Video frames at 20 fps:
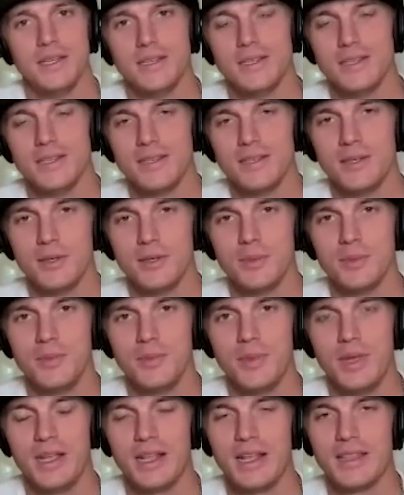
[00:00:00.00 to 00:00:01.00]
Um,
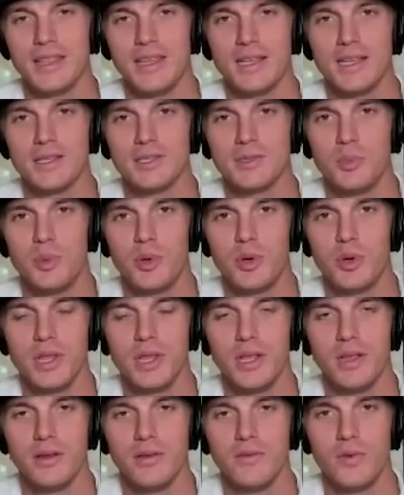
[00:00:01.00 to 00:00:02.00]
and I think it's a part
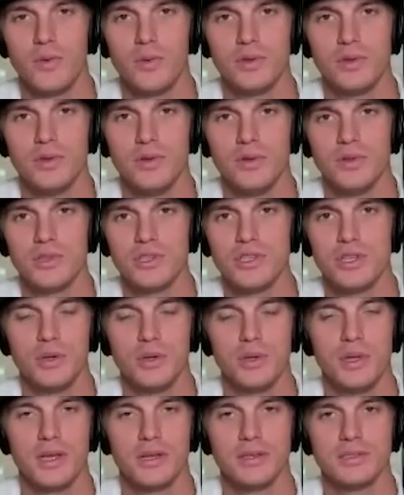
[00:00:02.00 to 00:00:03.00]
they look forward to in the
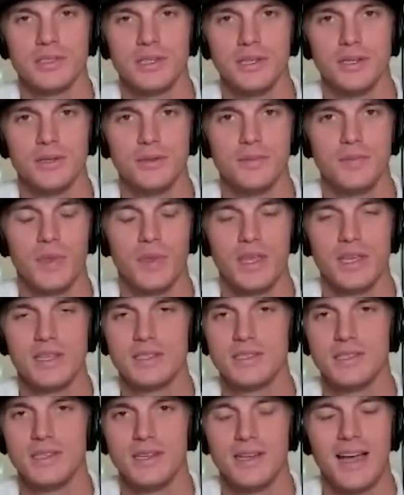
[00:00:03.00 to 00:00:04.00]
show now. So
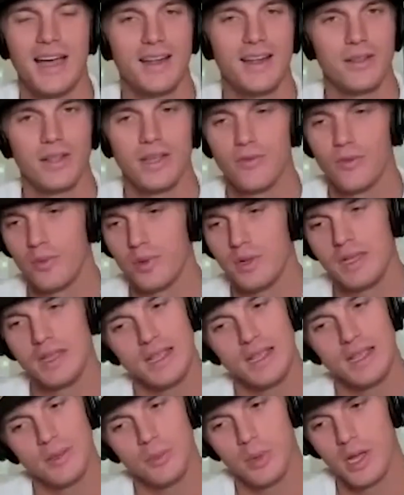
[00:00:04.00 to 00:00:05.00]
it's, uh, I don't ever really
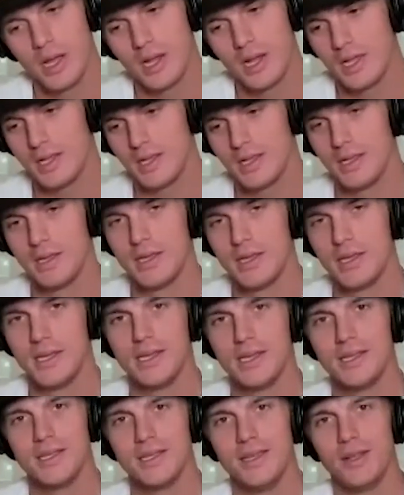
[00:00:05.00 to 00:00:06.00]
think about it.
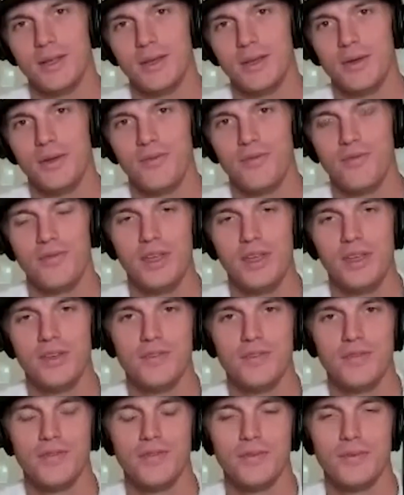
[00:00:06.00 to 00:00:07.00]
You know, if
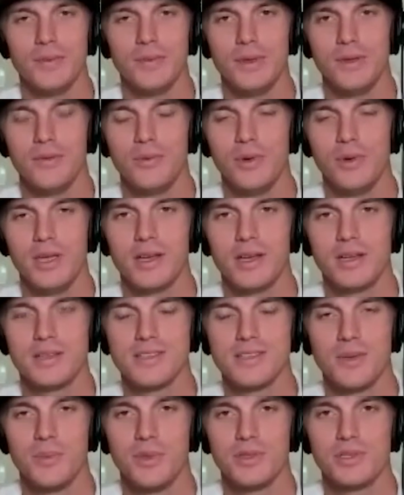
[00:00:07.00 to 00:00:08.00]
if if we cut
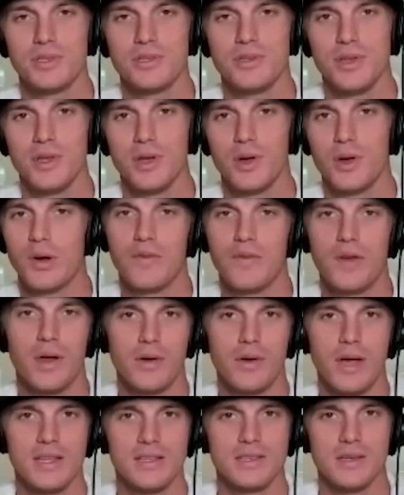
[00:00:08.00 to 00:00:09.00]
something in the studio, or if I
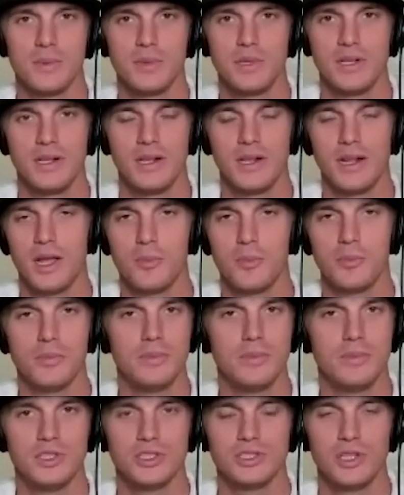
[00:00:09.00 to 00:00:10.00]
write something and
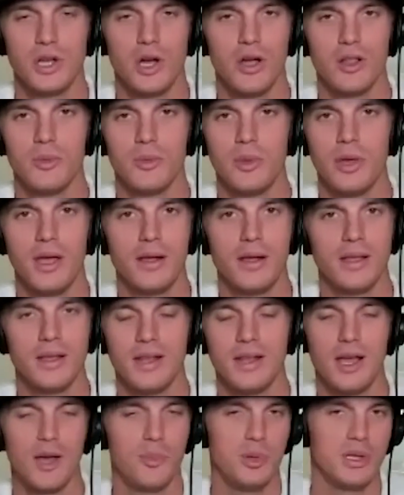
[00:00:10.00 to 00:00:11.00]
I'm just all about
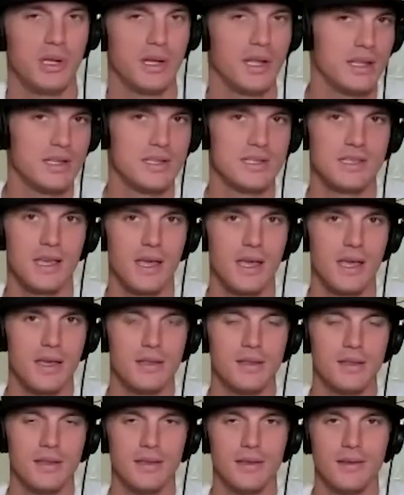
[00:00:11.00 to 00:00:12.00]
it, I'll put it in the set,
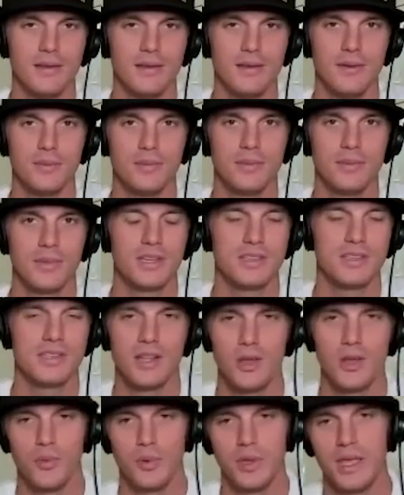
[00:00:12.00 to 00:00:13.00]
because um, I
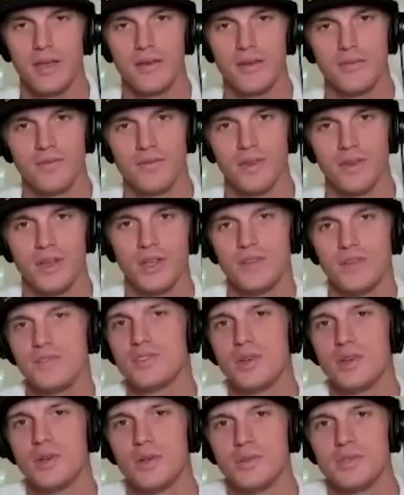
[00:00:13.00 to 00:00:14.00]
know we have enough
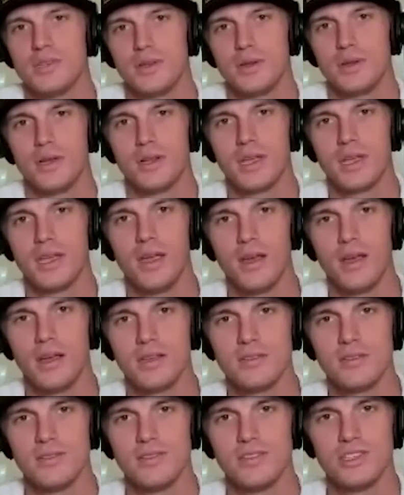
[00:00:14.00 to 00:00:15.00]
songs that are going to carry
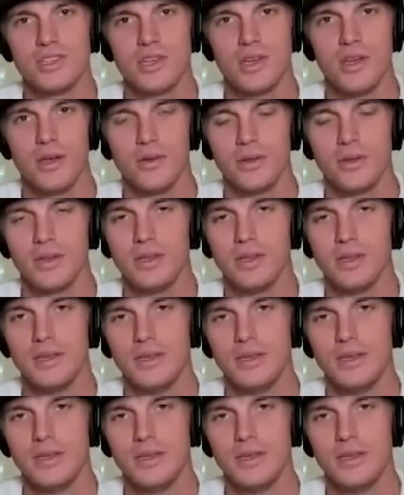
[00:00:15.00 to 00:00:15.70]
us to the show, and